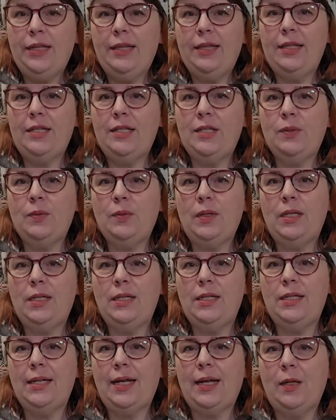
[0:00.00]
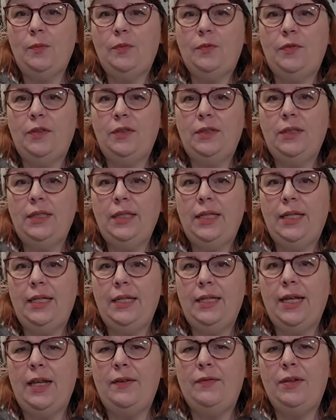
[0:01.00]
this was helpful
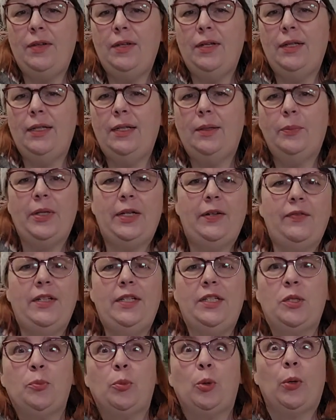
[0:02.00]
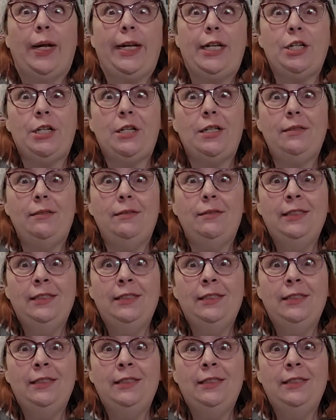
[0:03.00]
and gave you a little bit of inspiration